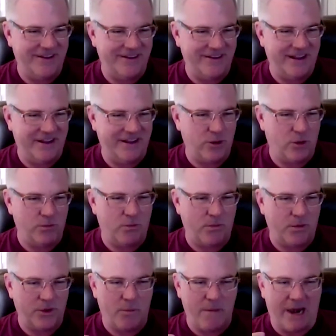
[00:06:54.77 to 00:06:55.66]
And
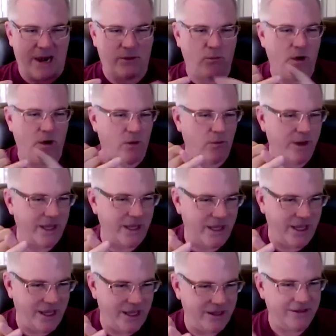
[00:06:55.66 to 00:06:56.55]
no, no matter what we
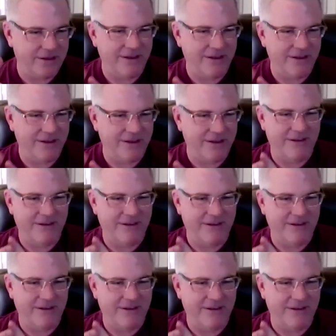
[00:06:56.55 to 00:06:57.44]
eat,
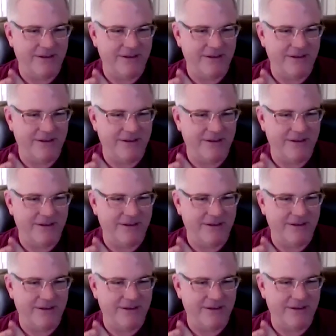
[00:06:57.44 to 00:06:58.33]
how fit we
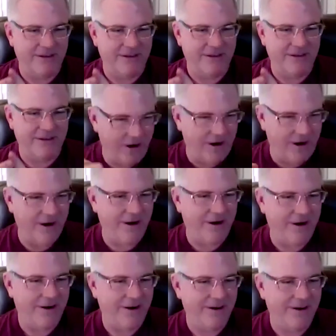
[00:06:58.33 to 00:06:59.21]
are,
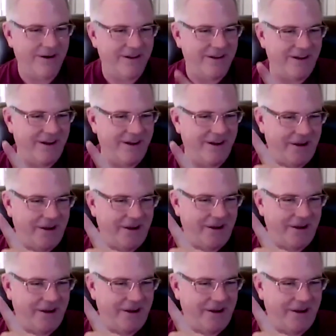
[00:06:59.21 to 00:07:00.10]
um,
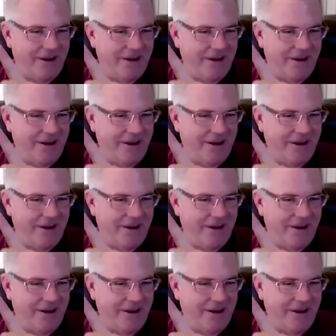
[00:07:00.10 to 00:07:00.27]
we